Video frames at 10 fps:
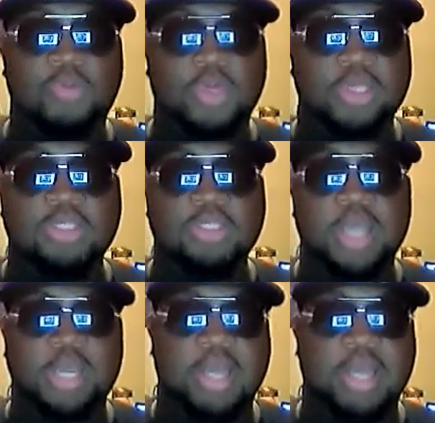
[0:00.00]
is
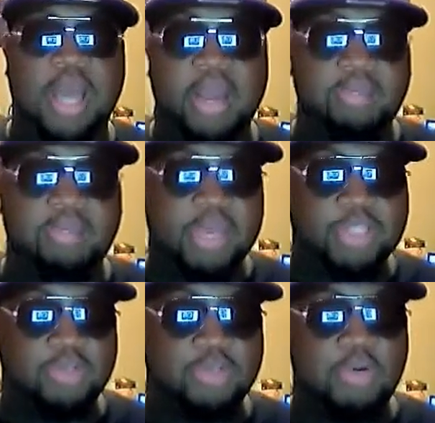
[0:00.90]
kind of like out of the
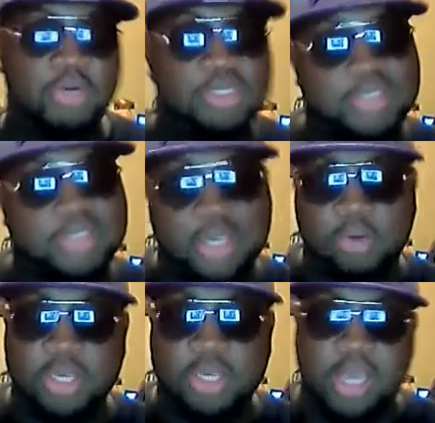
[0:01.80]
picture or he's sick or
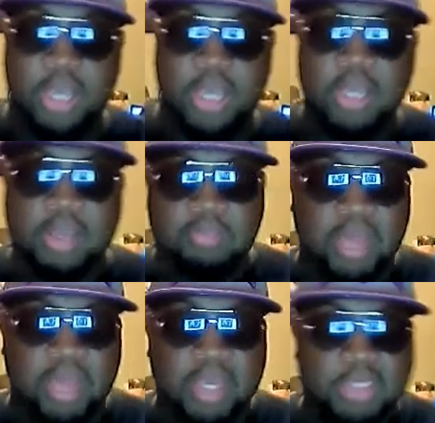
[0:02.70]
he can't
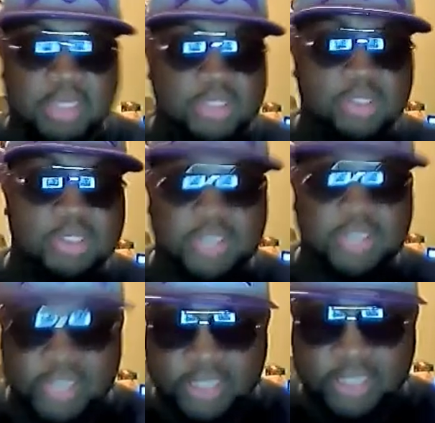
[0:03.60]
make it to
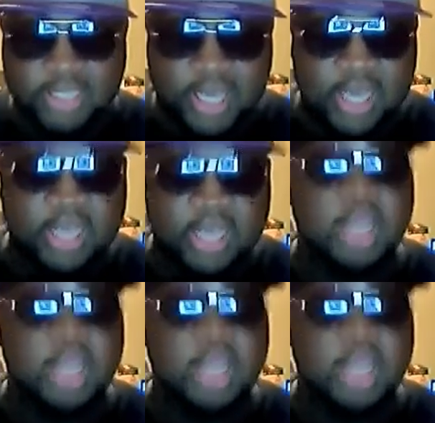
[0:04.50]
lead the game,